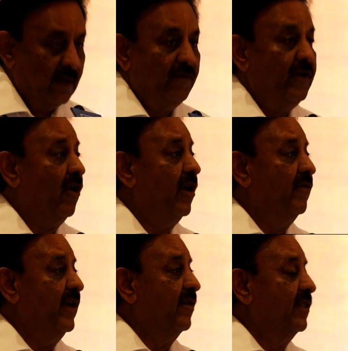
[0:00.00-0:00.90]
We are all
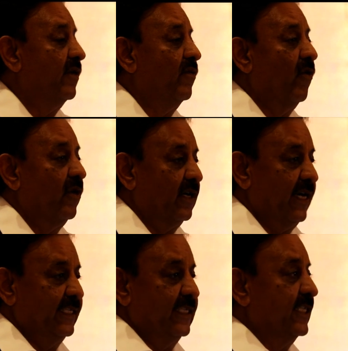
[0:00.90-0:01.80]
aware of the water
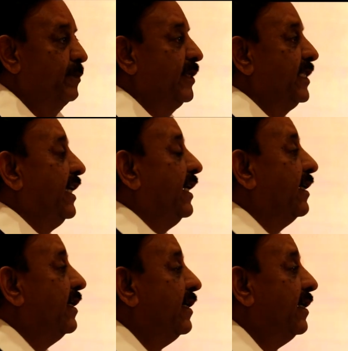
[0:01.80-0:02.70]
crisis,
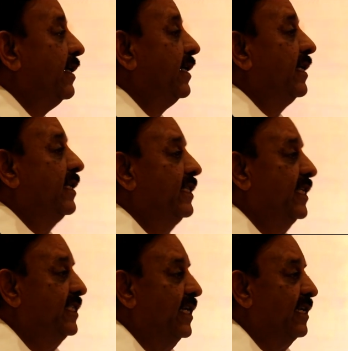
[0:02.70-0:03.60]
especially
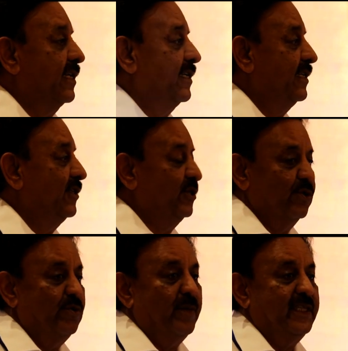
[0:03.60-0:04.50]
this year.
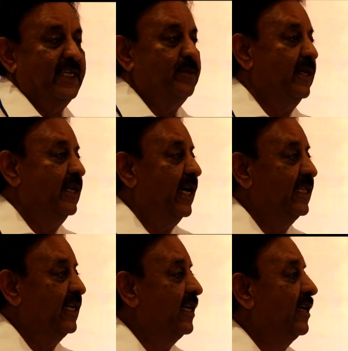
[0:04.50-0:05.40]
June month has been,
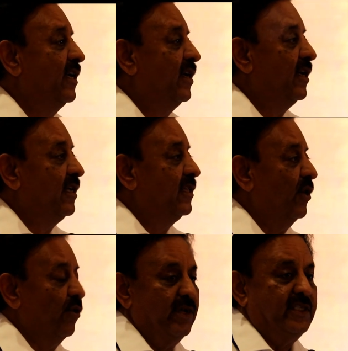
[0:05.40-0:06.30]
I think, the
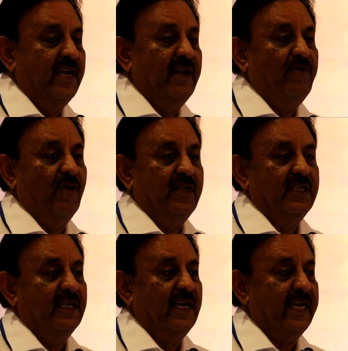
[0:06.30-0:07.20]
lowest rainfall in
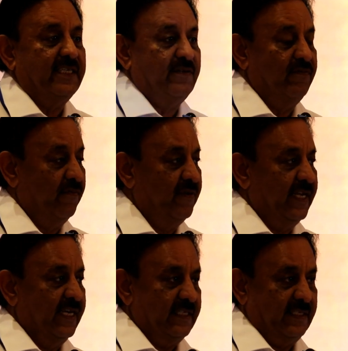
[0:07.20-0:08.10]
the last 50
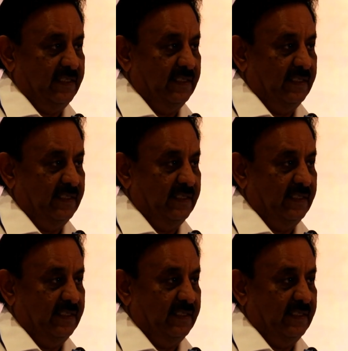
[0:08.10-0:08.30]
years,